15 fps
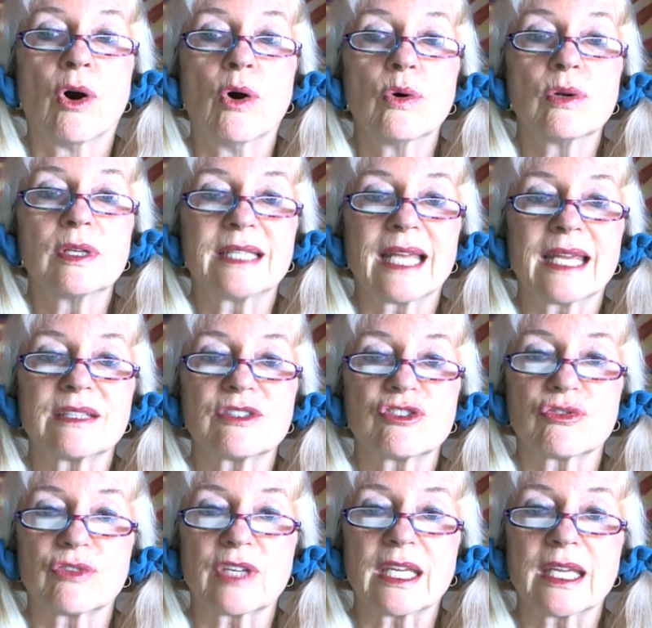old dead
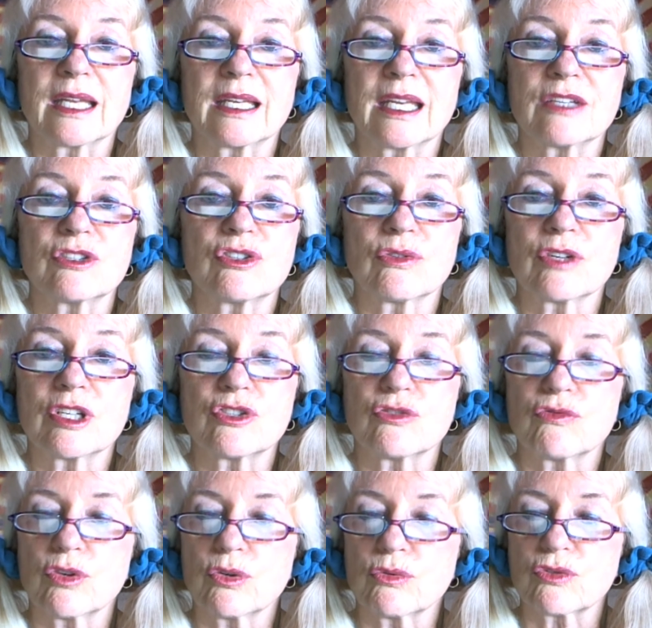tree and into its
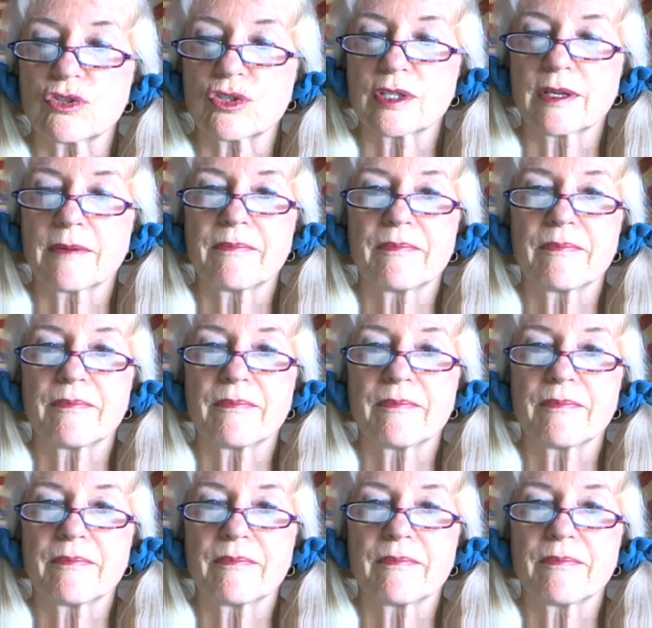roots.